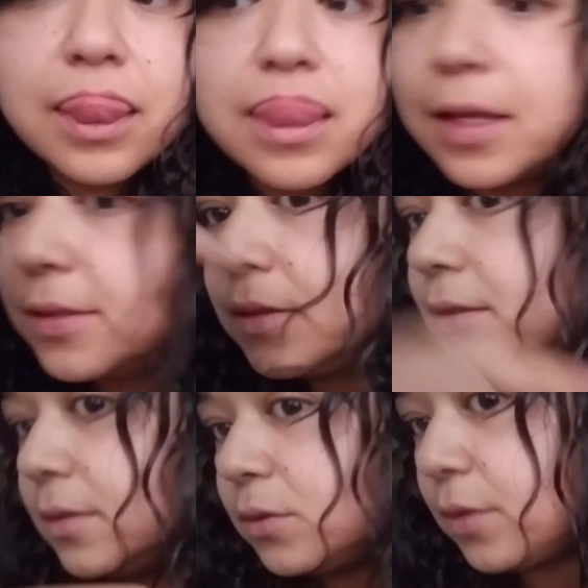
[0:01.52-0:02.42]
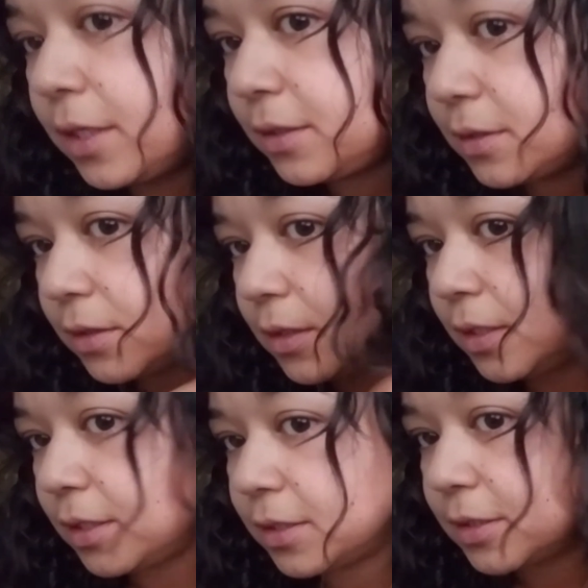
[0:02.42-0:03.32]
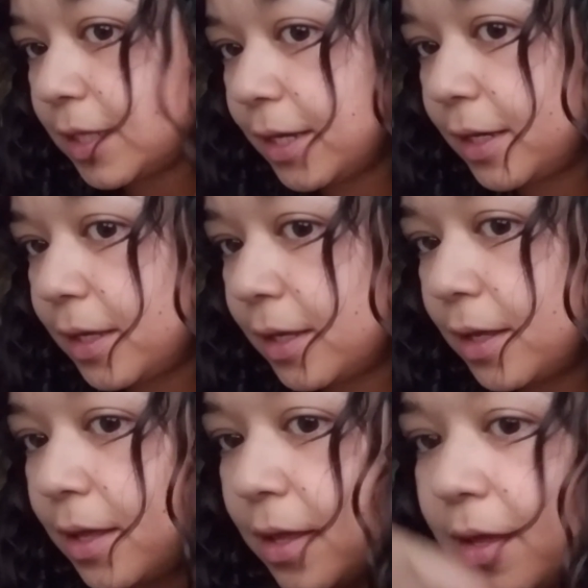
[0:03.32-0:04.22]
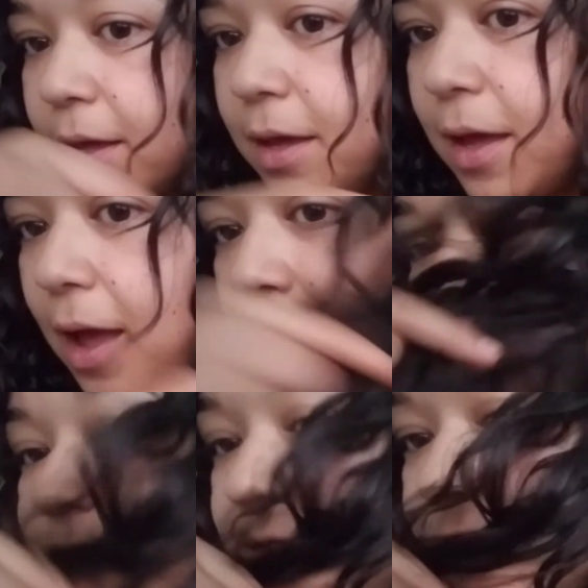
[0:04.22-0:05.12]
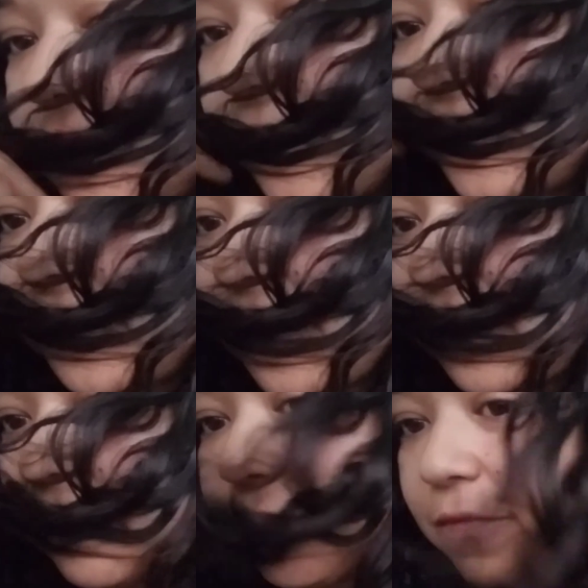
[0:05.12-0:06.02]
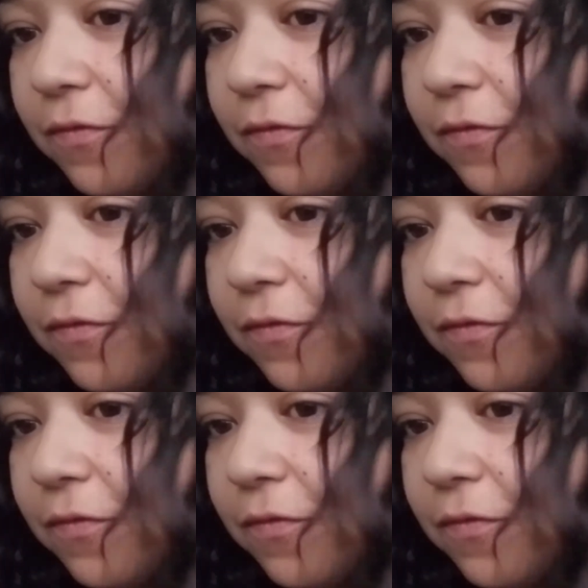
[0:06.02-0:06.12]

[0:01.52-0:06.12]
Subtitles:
this is what it looks like after it's air dried for